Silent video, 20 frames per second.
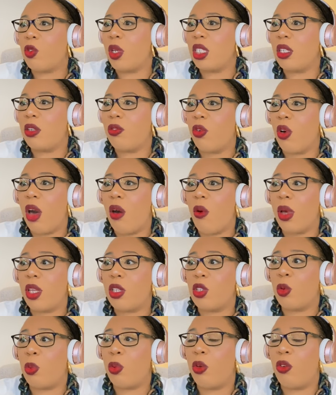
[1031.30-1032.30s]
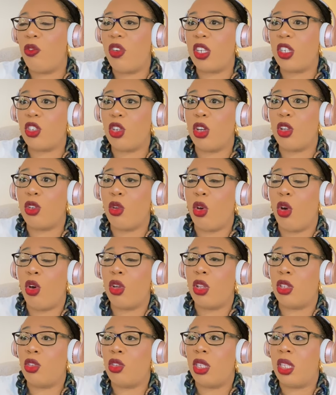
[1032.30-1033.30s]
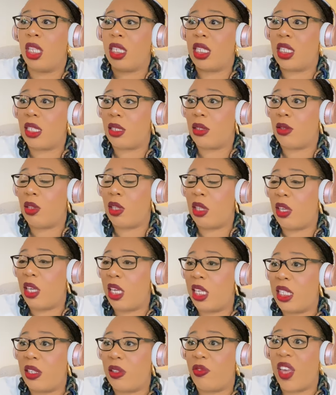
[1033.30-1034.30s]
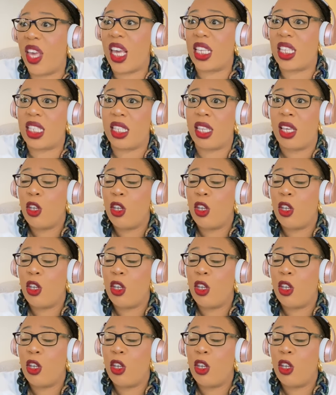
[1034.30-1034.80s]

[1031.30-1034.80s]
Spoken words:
have 24-hour supervision on this, his face,